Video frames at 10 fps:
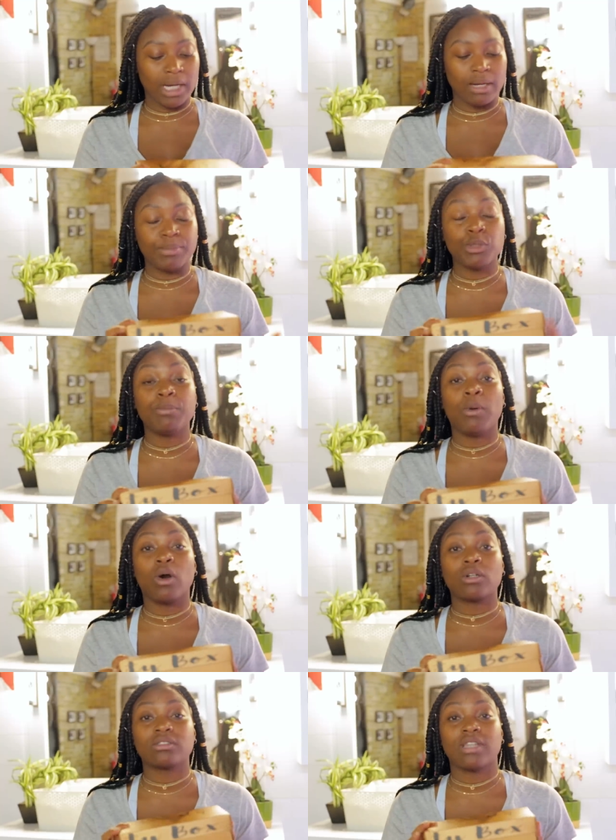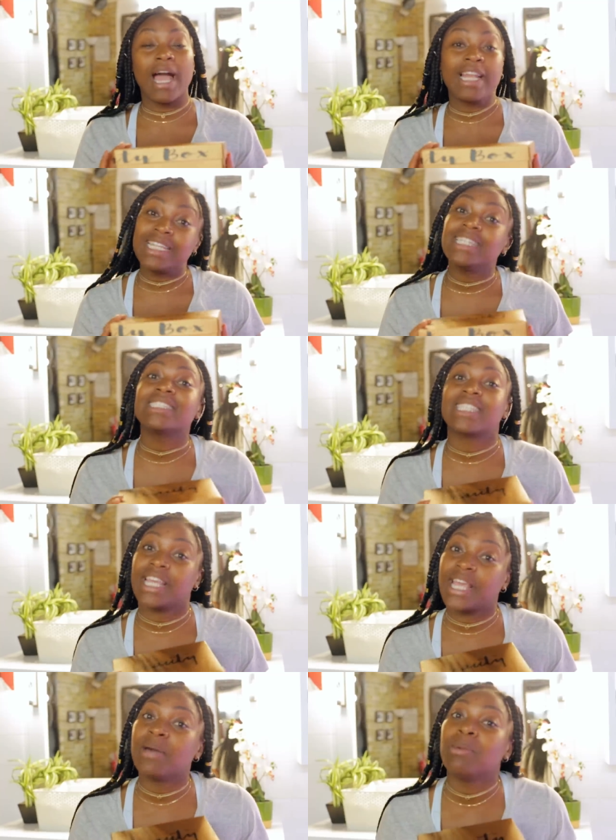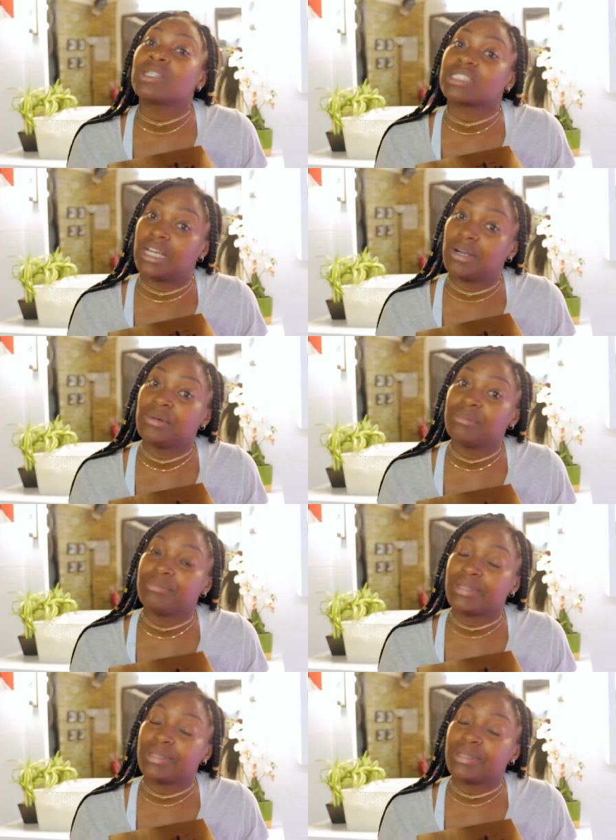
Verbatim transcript: but a beauty box. I need the skincare box, girl.